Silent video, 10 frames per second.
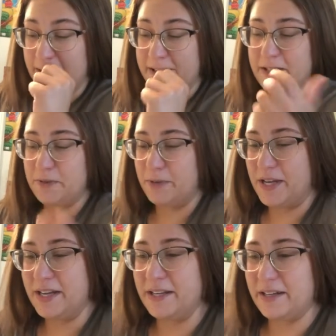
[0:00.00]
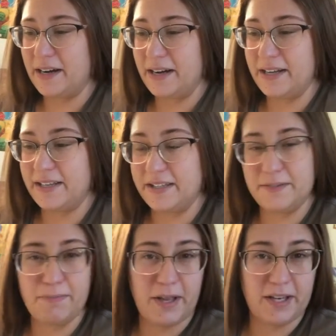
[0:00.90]
This week,
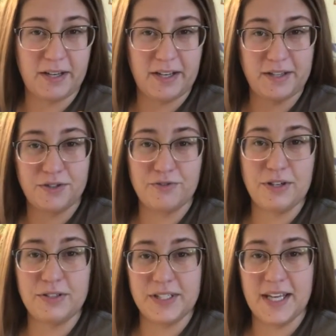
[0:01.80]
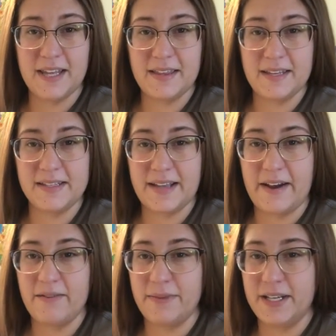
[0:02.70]
it's been a struggle to get things
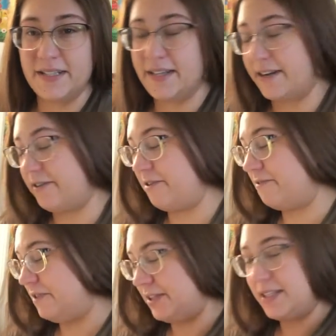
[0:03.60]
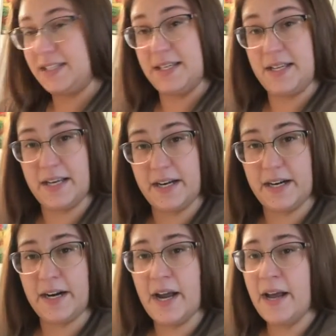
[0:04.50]
out because I don't know if you can see
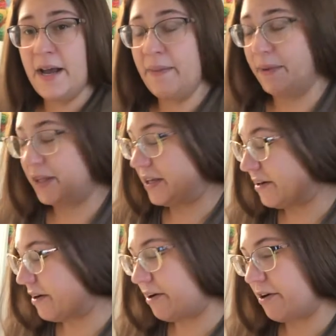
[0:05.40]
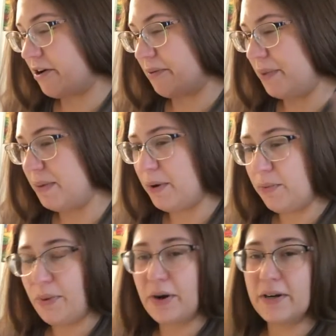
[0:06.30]
here, but there are
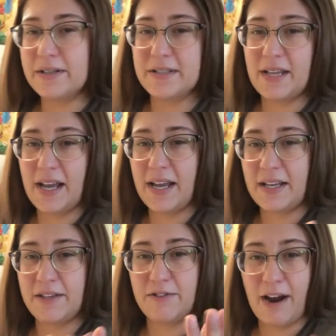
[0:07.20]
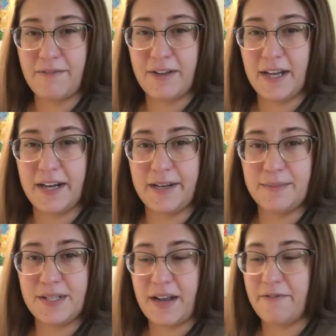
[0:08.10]
amiibo parts and crafting
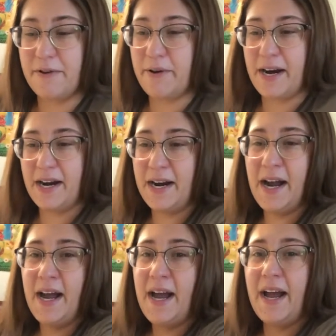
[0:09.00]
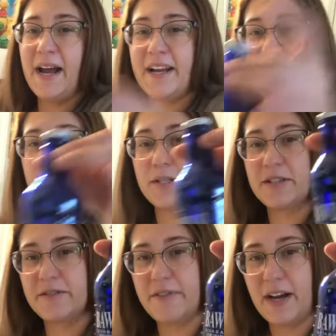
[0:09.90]
items everywhere, and I've been
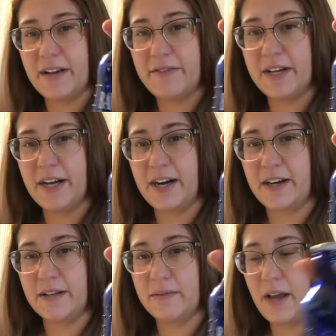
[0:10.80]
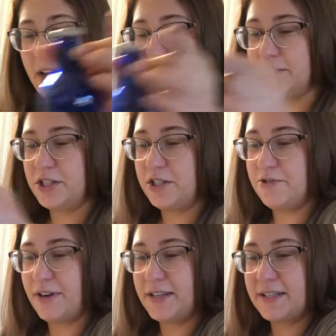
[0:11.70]
surviving on energy
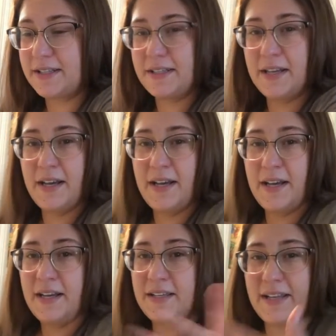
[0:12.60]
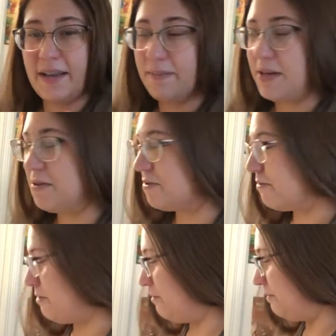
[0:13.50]
drinks to get me
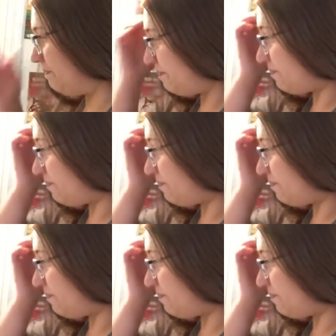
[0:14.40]
through.